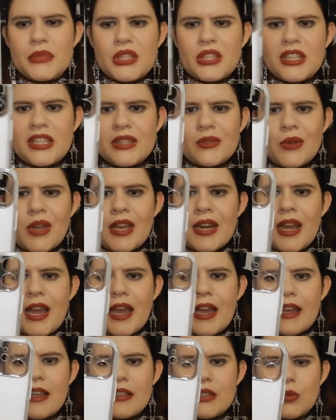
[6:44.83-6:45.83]
so this one
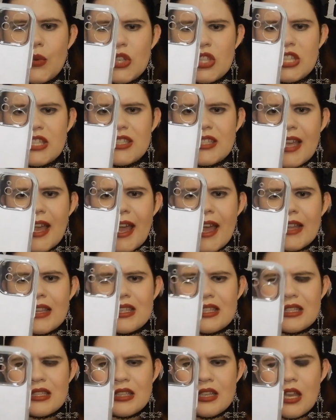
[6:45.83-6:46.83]
has witches
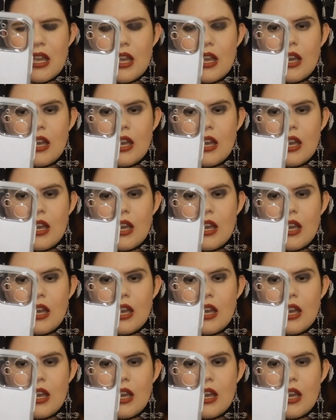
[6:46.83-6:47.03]
hats,